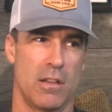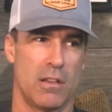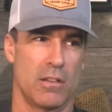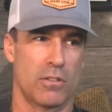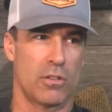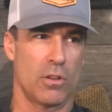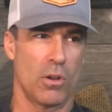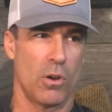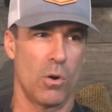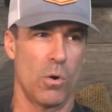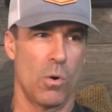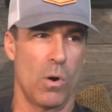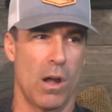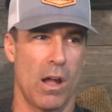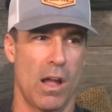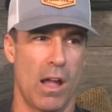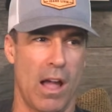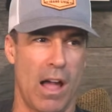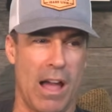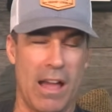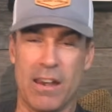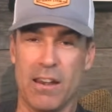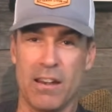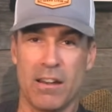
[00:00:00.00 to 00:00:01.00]
So
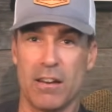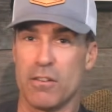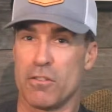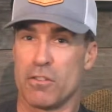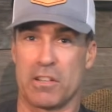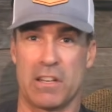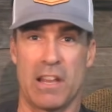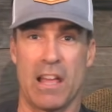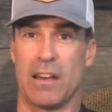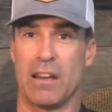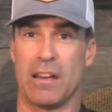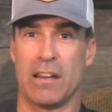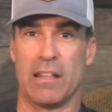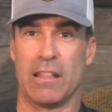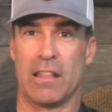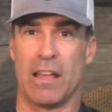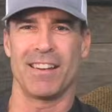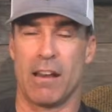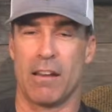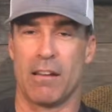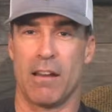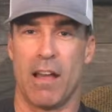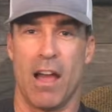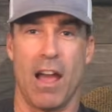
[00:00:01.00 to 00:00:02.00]
I didn't understand any of
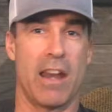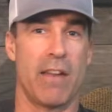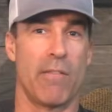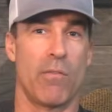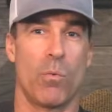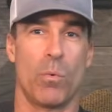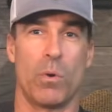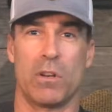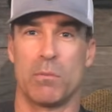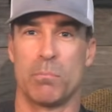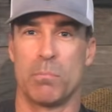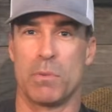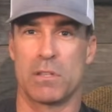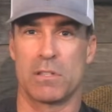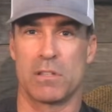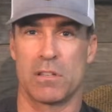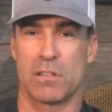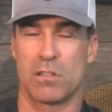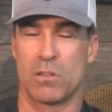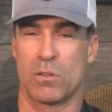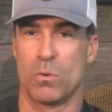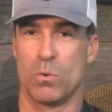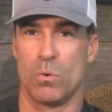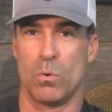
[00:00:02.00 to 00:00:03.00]
that. I never went to
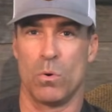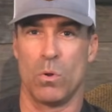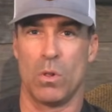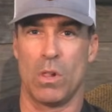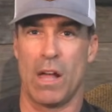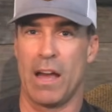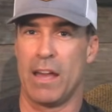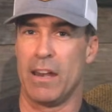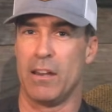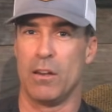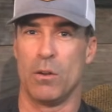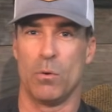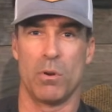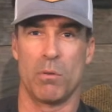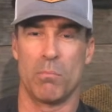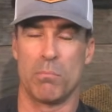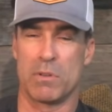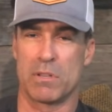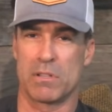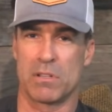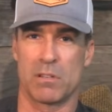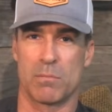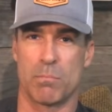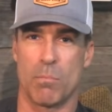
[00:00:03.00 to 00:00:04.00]
business school. I didn't know what a
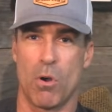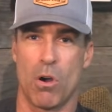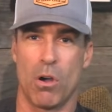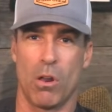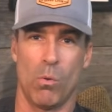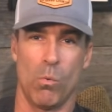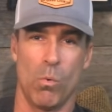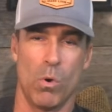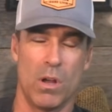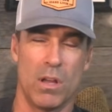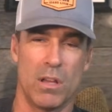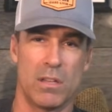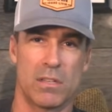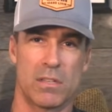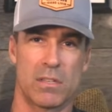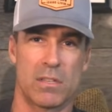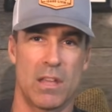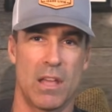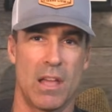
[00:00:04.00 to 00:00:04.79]
business model was.